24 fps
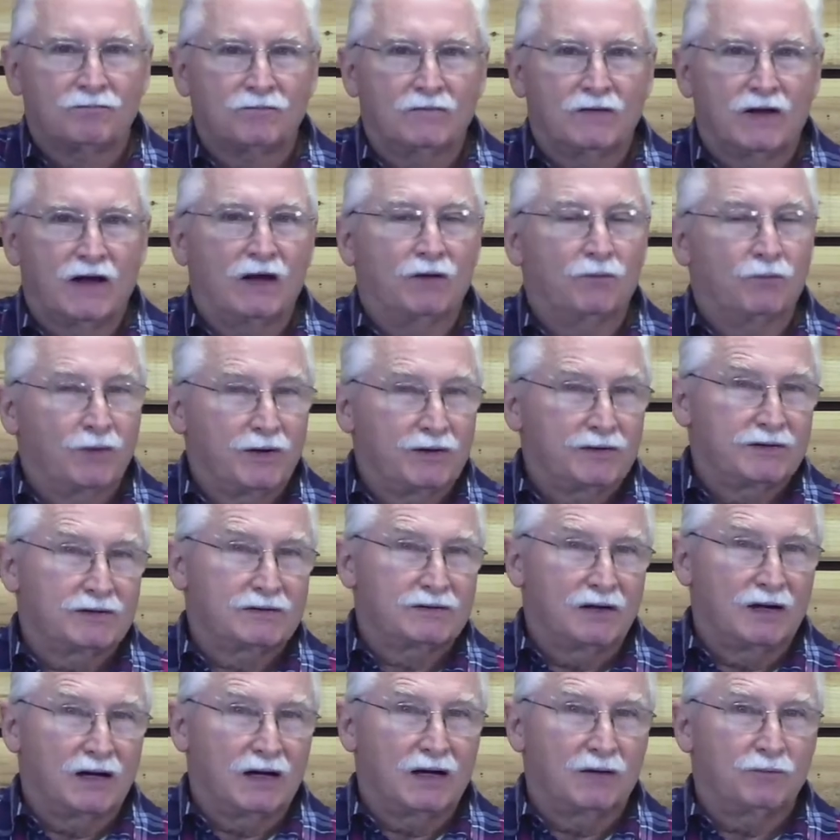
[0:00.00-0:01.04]
and when the
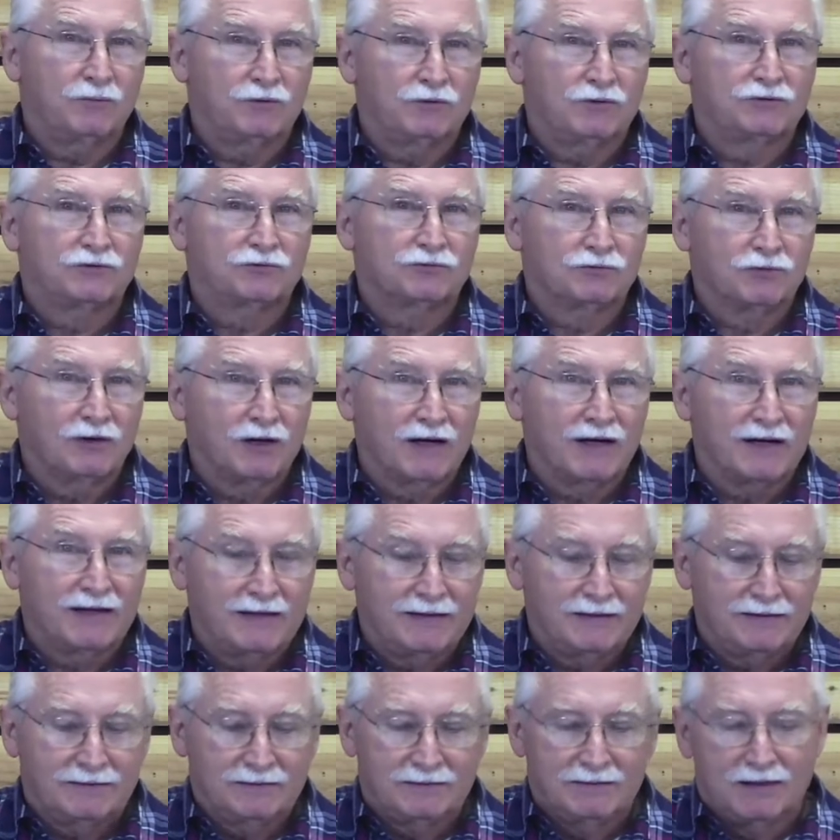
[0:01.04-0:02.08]
time was
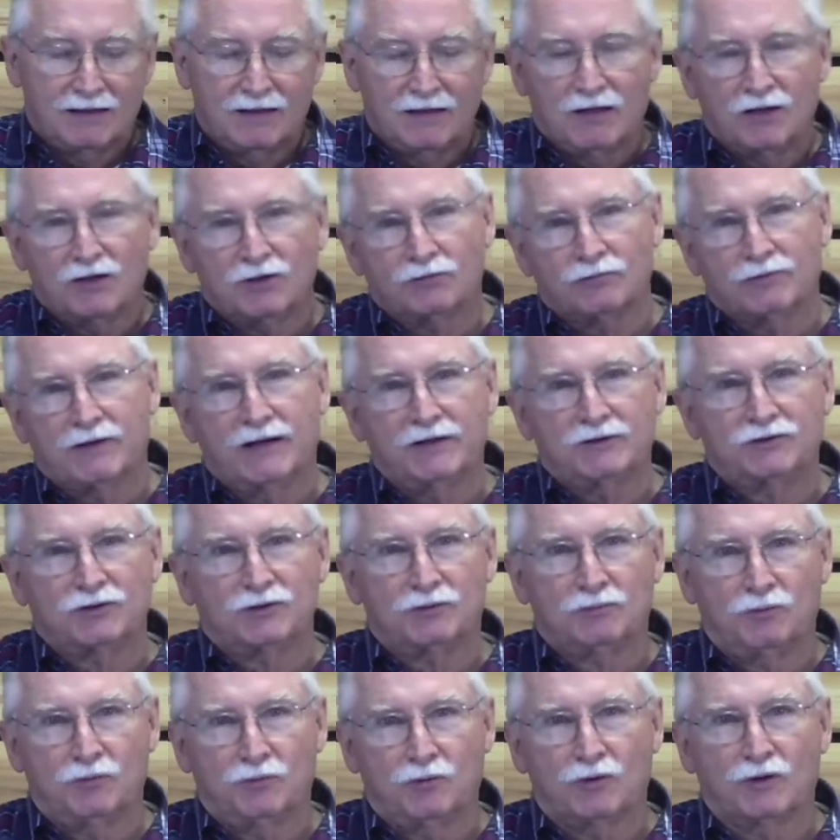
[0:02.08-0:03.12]
right, Rachel
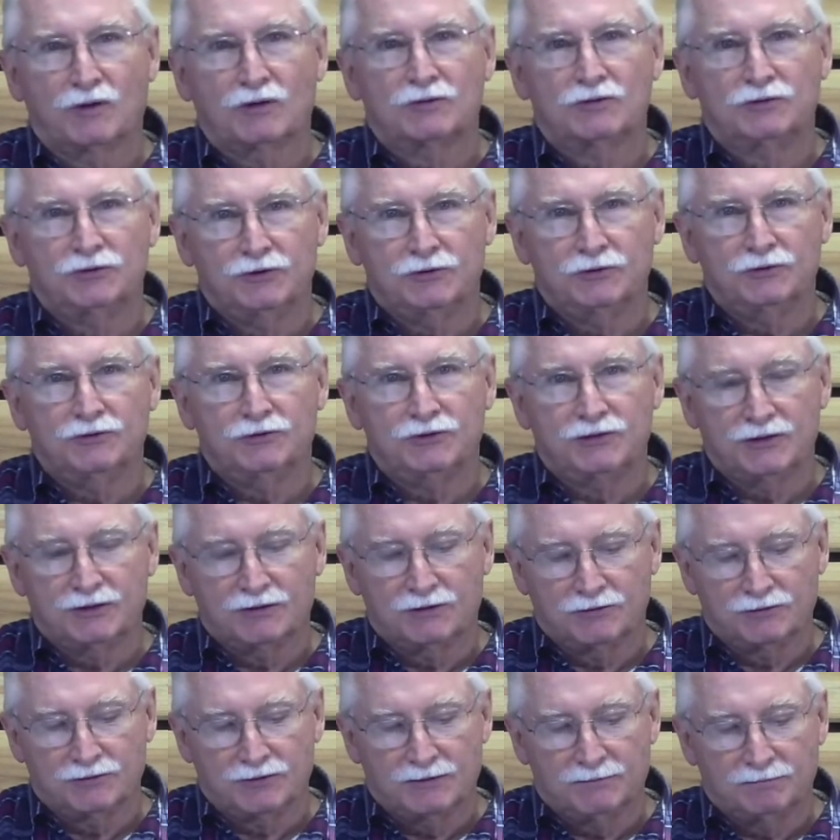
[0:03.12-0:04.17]
bore two
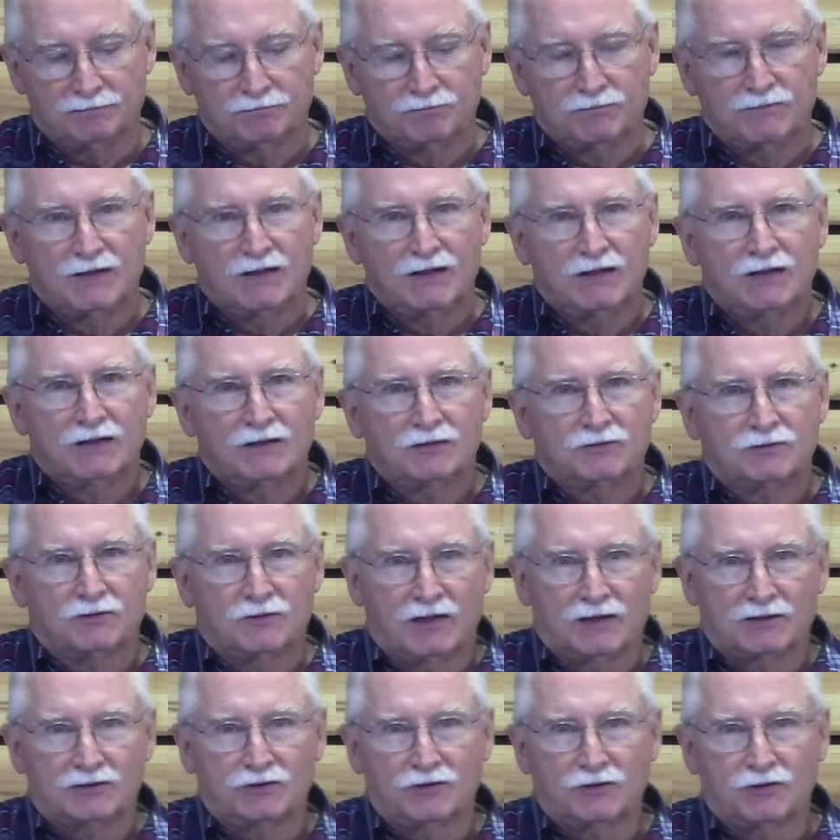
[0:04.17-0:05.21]
children. So
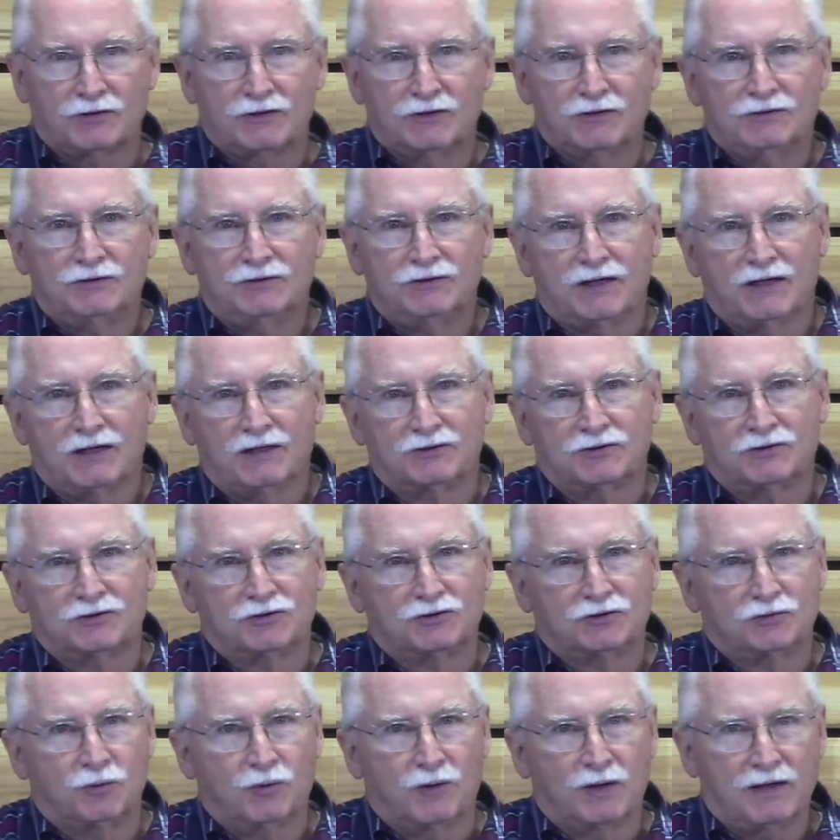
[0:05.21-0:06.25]
let's look in
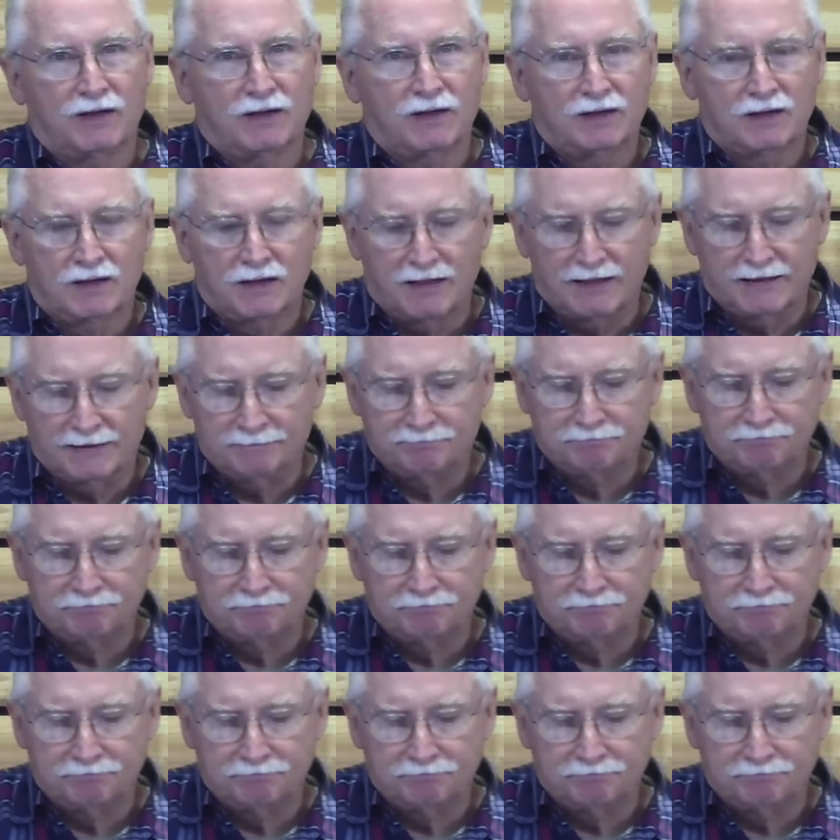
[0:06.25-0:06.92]
Genesis 29